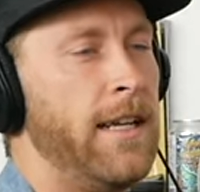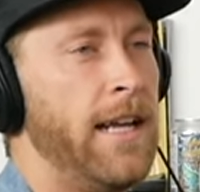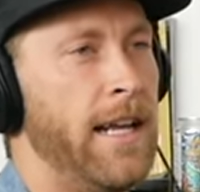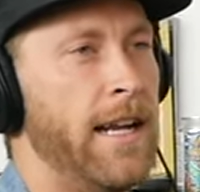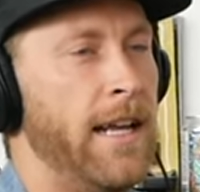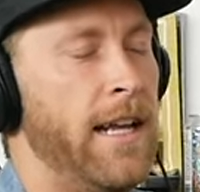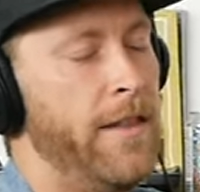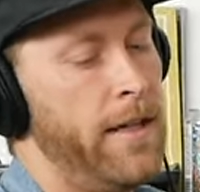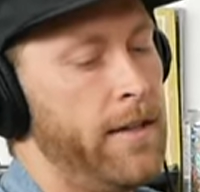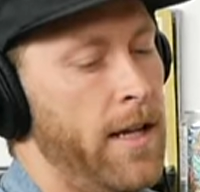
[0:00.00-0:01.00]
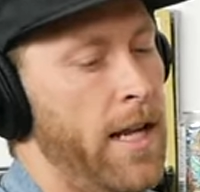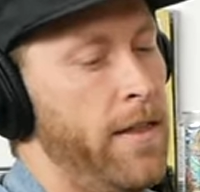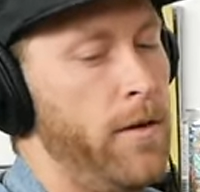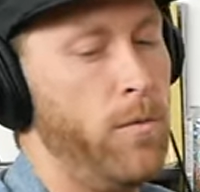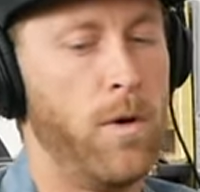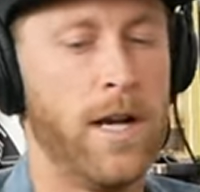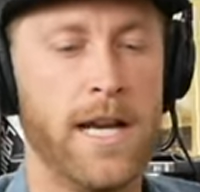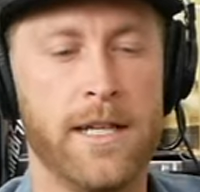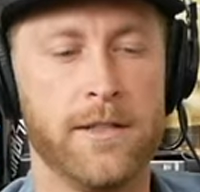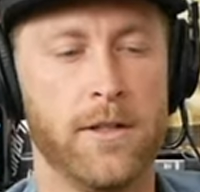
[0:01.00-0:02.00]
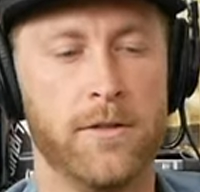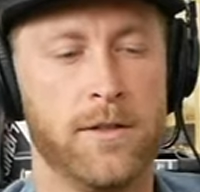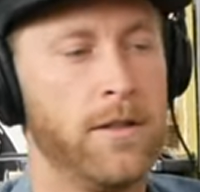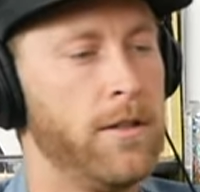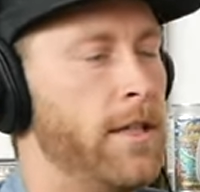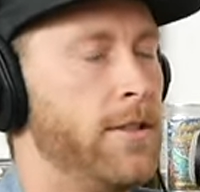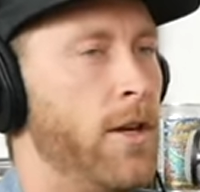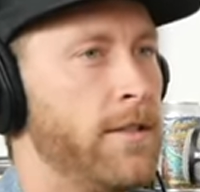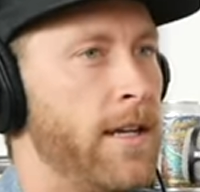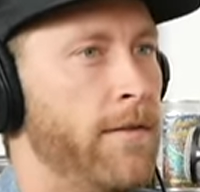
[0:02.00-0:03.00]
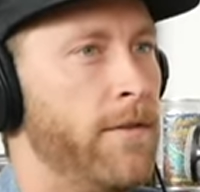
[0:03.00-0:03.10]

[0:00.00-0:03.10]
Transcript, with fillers: And I, and then and then one eighty. So it was literally a toe side,